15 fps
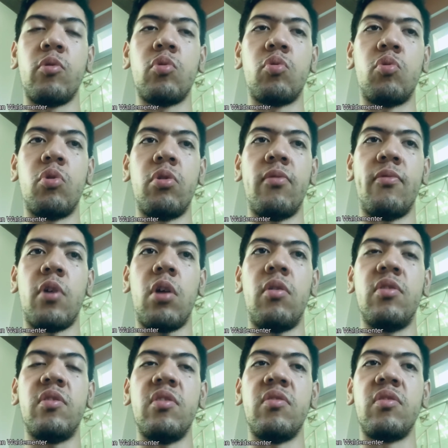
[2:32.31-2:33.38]

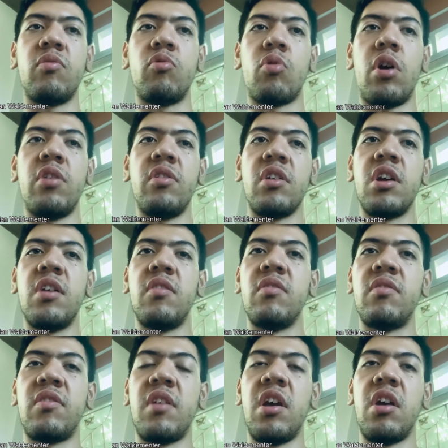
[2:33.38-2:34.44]
coronavirus is trying to get its
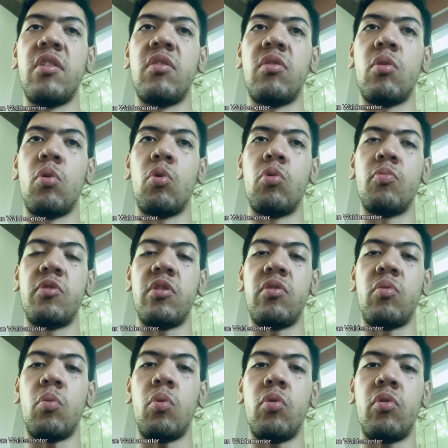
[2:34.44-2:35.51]
stay-at-homes as
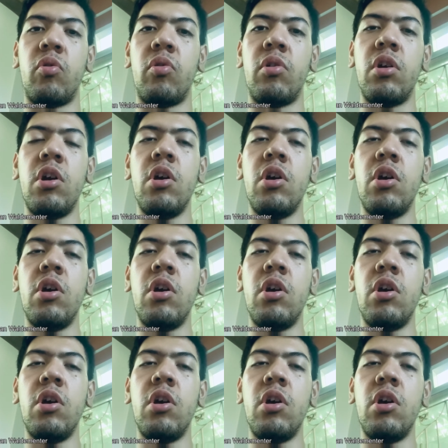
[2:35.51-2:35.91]
owner.